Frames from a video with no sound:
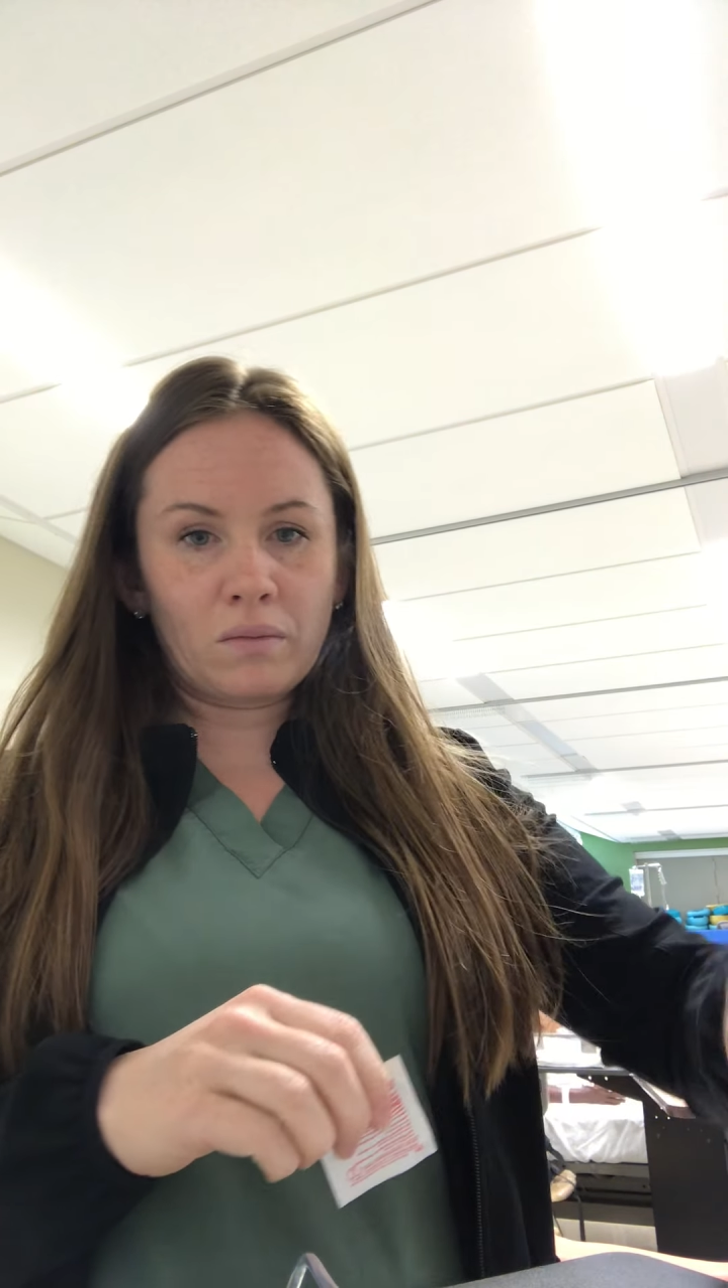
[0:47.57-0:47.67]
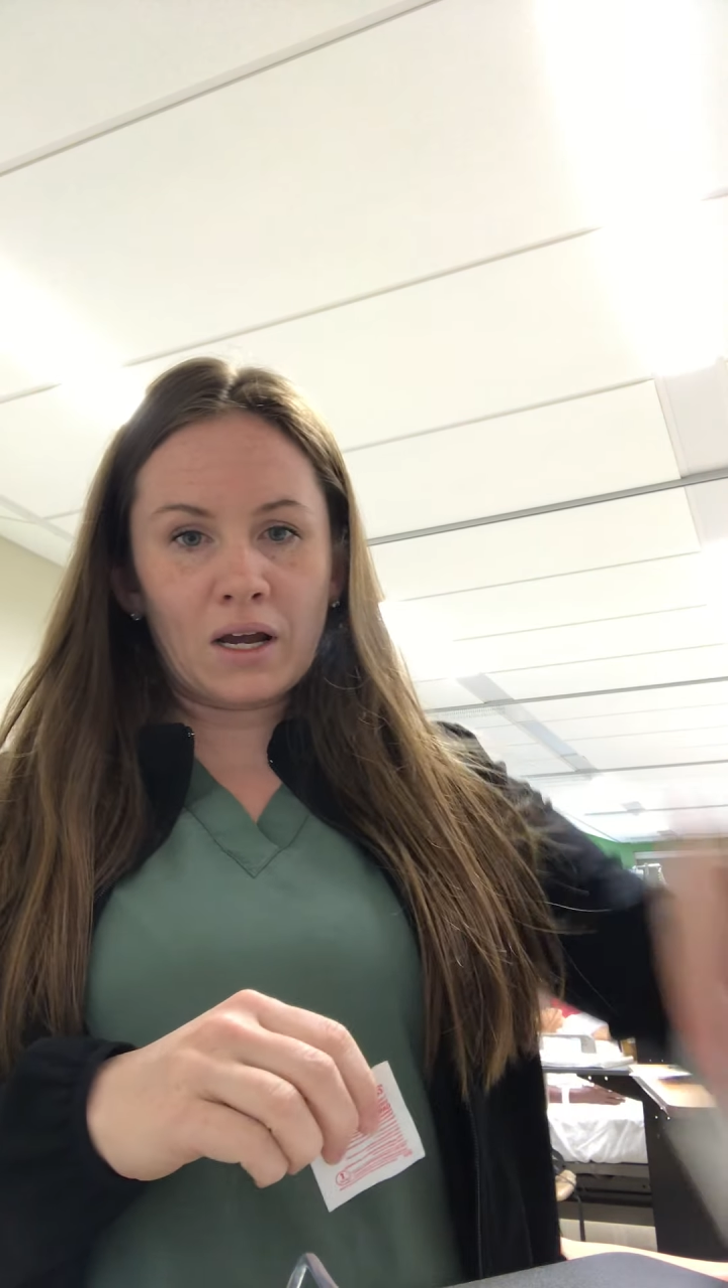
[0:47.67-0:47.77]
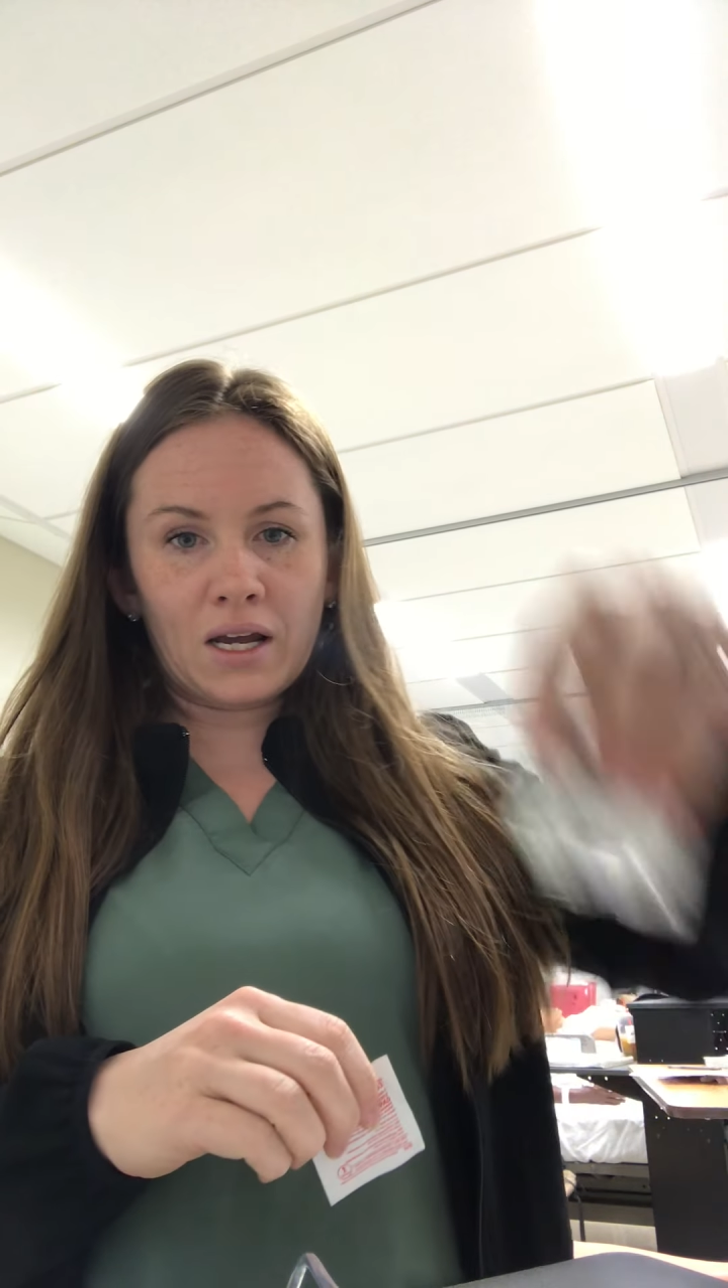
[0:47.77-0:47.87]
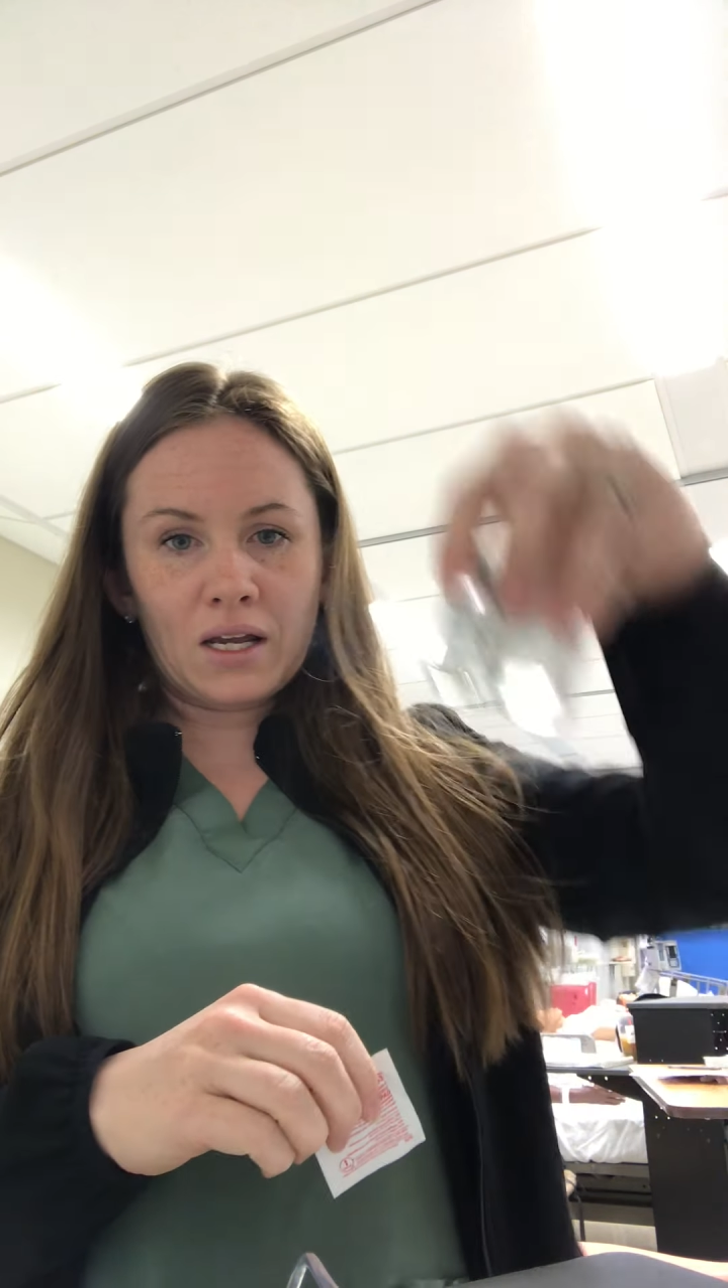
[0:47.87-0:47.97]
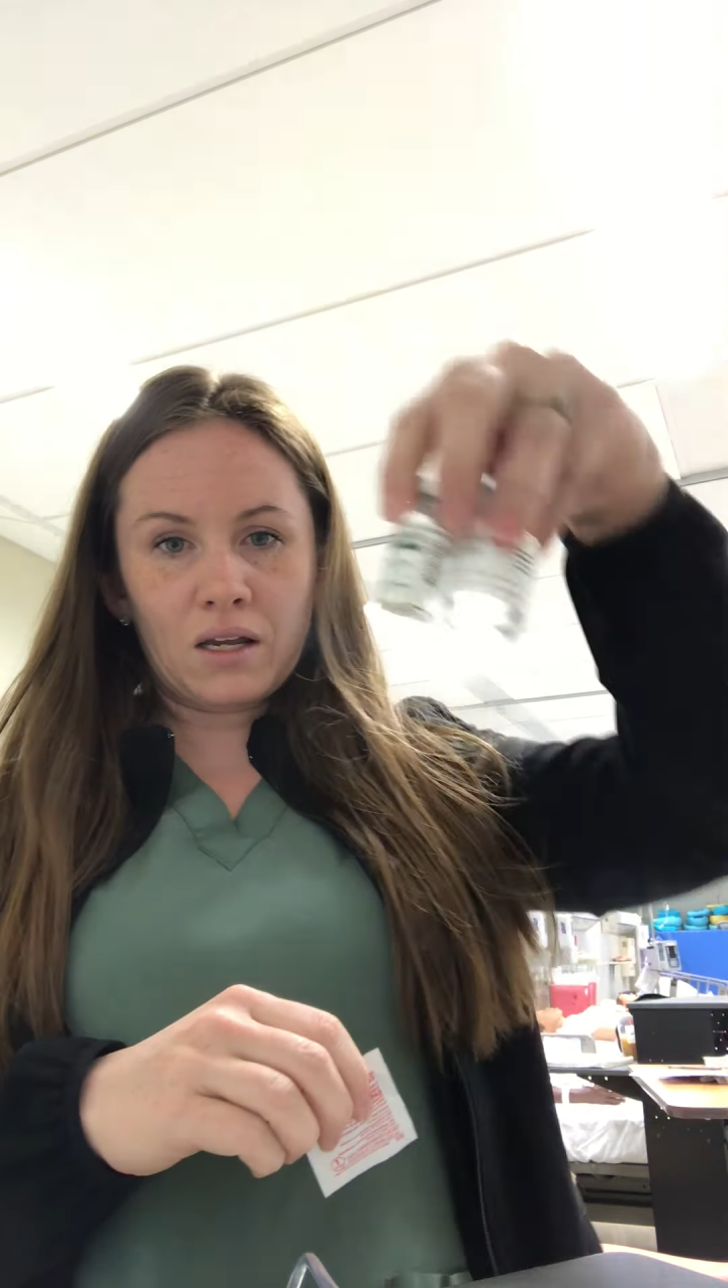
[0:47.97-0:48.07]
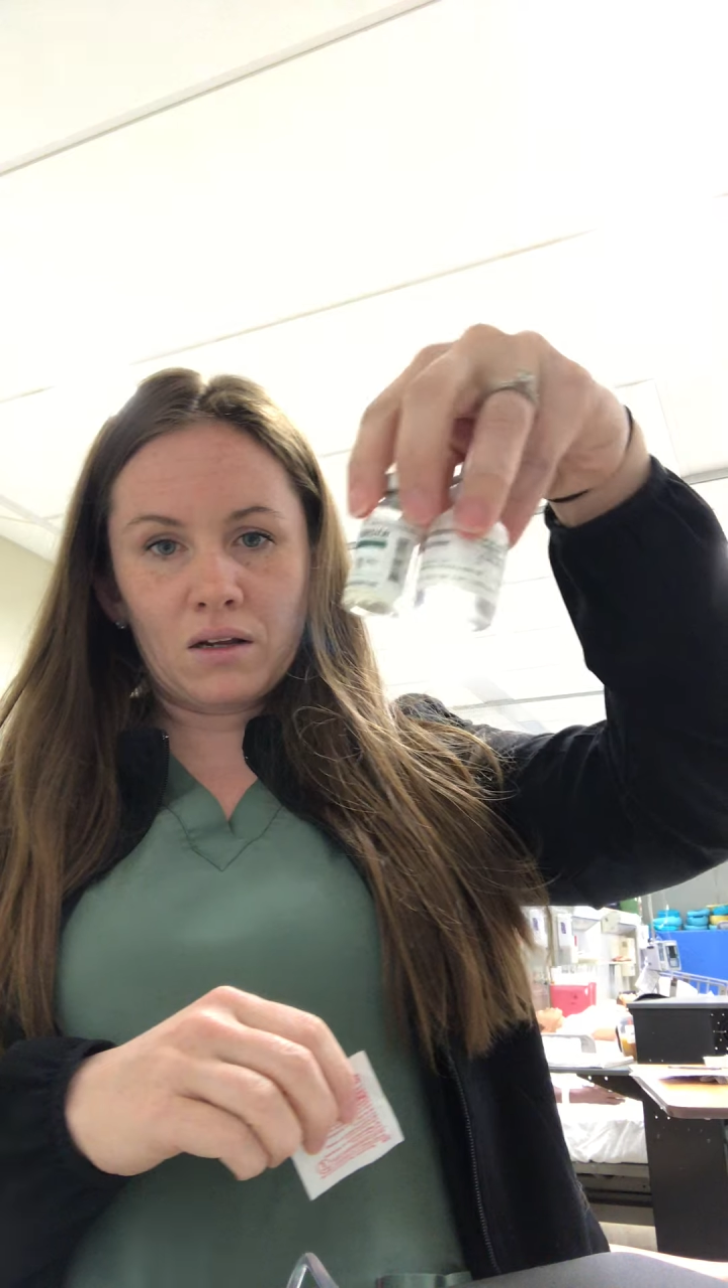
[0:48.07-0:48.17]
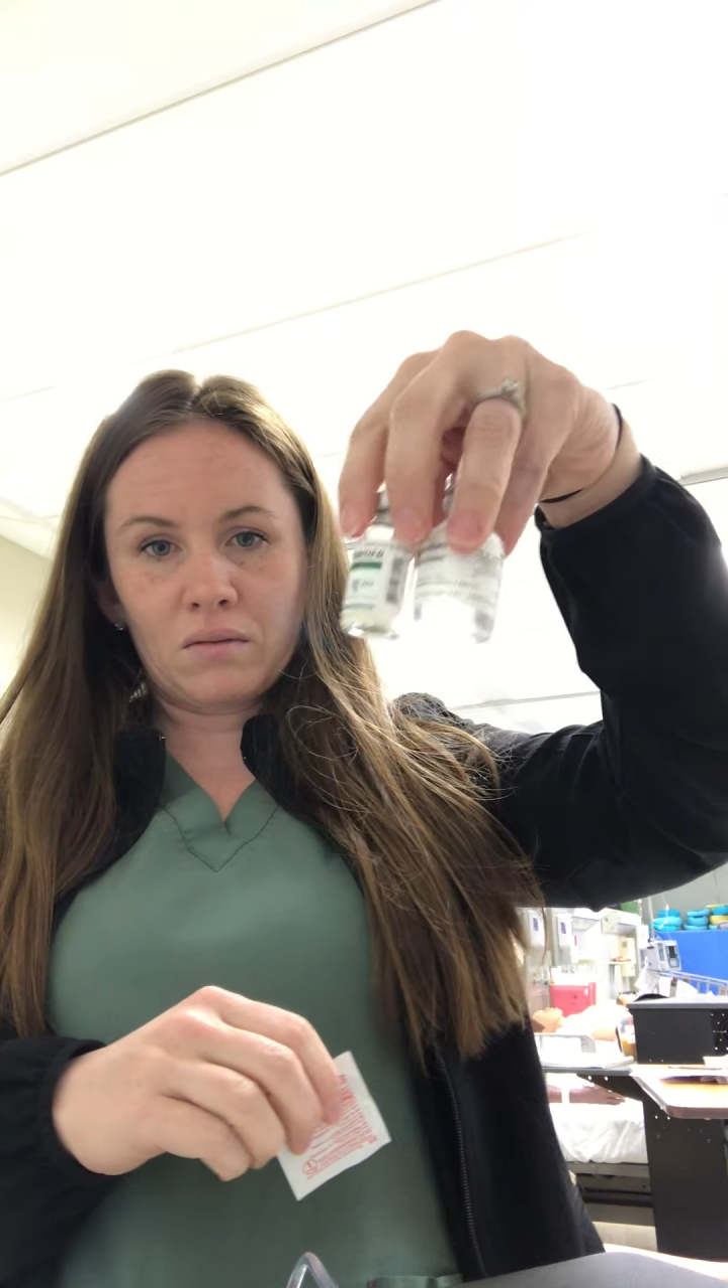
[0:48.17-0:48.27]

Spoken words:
my